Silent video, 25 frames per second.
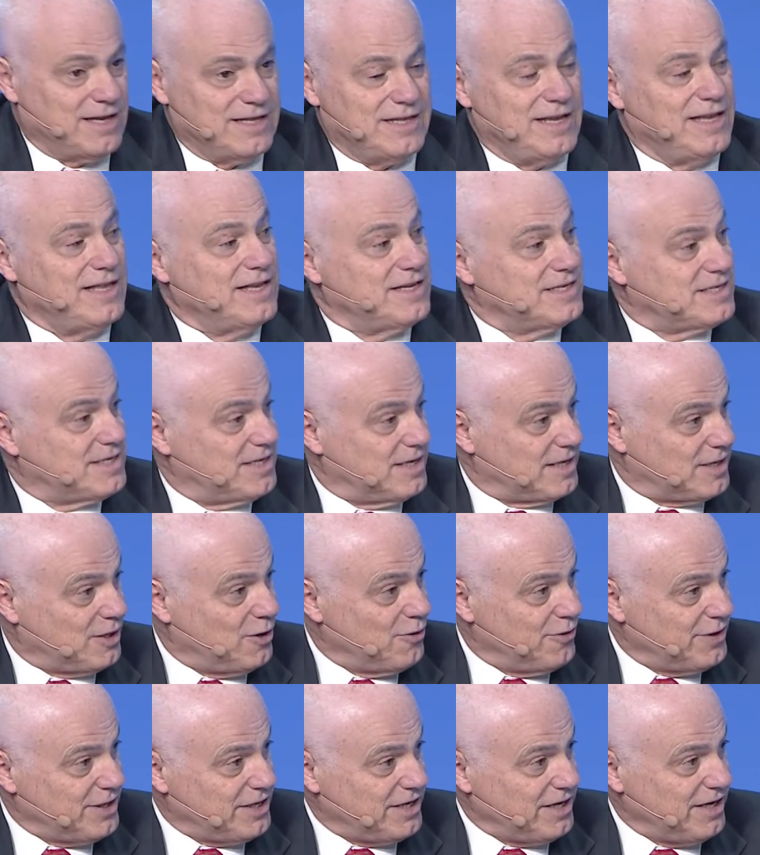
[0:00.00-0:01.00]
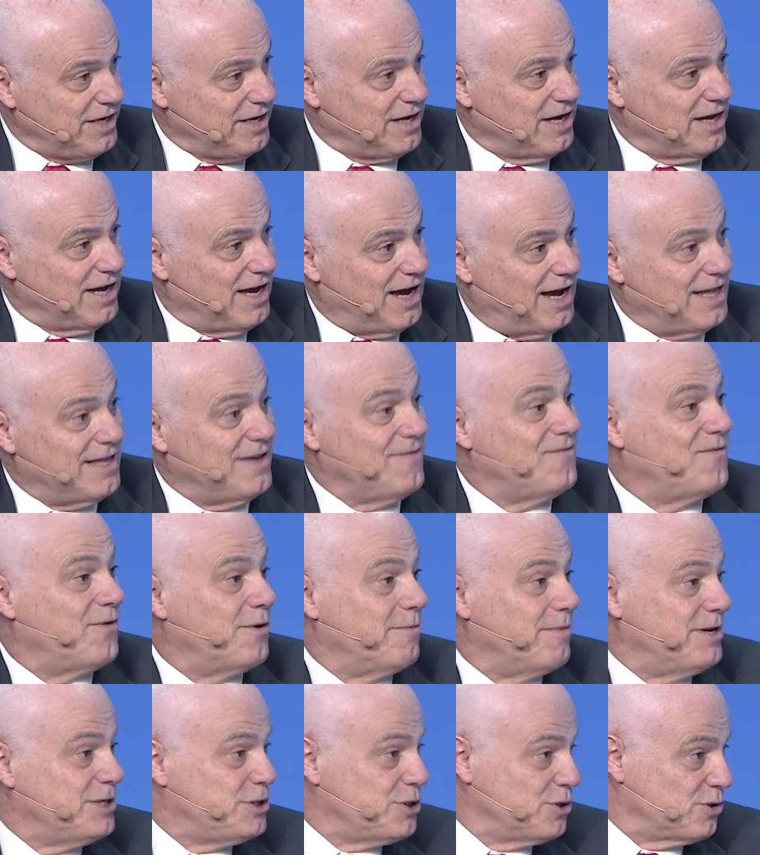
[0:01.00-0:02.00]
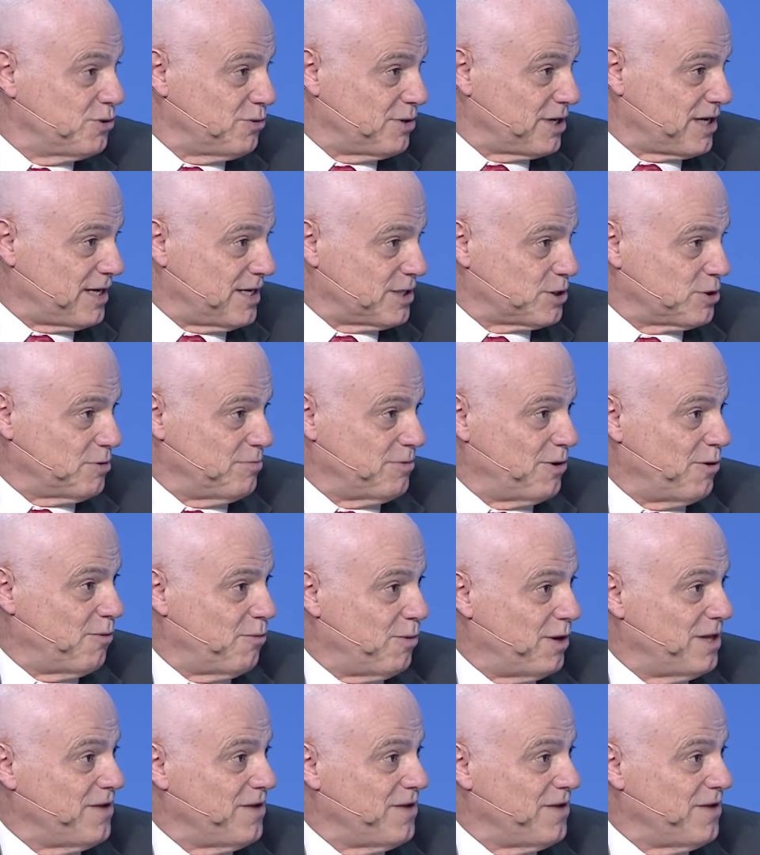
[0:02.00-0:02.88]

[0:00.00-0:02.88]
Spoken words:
needed, security, and information to the customer of what